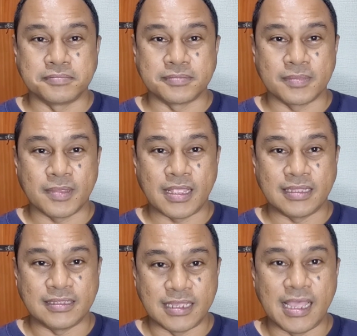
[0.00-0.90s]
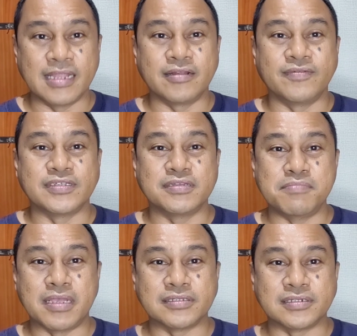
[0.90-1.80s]
at the end of the
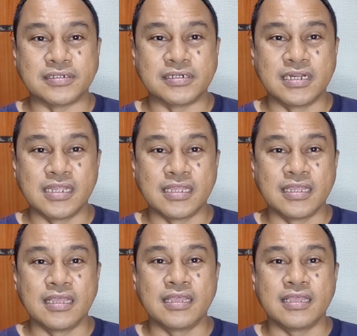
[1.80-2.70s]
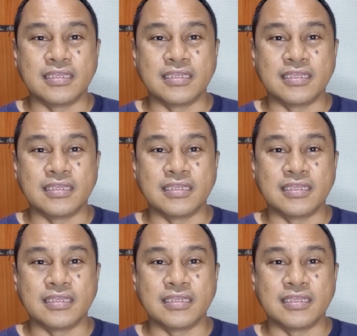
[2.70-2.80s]
semester, is